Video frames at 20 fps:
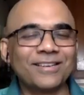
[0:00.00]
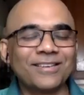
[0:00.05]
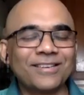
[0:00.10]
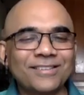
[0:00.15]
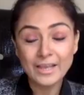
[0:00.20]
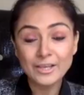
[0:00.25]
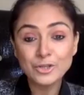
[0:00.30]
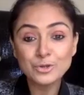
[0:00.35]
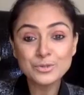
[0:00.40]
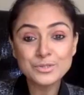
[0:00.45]

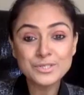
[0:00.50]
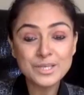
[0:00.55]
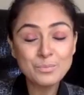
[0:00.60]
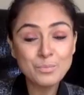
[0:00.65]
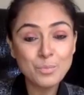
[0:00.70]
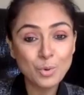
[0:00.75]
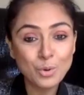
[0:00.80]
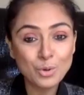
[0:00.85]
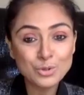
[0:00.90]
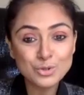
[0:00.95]
And you see,
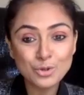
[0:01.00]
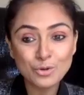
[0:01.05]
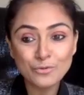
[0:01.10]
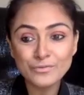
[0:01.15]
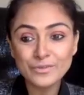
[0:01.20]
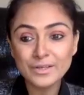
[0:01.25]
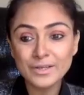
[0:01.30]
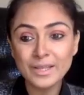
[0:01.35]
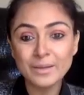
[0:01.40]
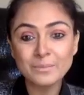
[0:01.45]
most of
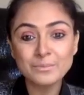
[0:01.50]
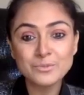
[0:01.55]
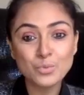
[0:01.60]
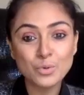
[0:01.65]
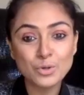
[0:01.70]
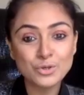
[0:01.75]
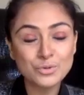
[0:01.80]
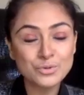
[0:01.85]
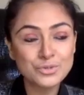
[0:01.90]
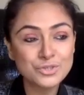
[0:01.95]
the names
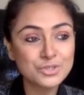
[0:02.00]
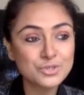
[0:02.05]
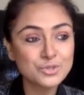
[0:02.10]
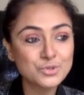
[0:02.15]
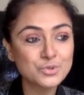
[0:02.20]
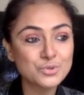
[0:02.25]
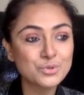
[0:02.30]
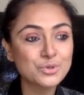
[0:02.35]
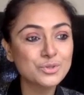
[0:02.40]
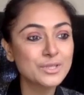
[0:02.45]
what you just
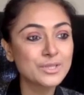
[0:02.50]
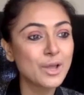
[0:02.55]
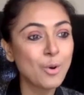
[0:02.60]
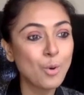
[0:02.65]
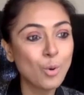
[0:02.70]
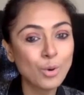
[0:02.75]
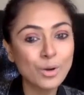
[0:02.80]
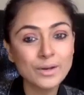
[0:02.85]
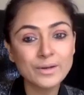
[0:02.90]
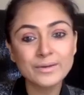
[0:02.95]
took, they
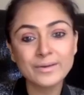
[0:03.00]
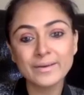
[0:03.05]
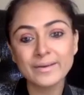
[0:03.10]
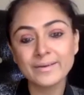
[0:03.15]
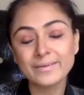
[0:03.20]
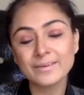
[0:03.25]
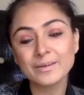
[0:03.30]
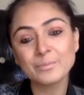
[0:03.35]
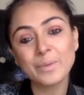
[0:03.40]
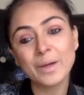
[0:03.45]
all are
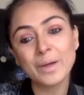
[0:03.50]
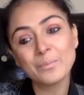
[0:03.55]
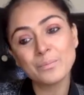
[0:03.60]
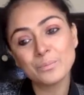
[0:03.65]
directed by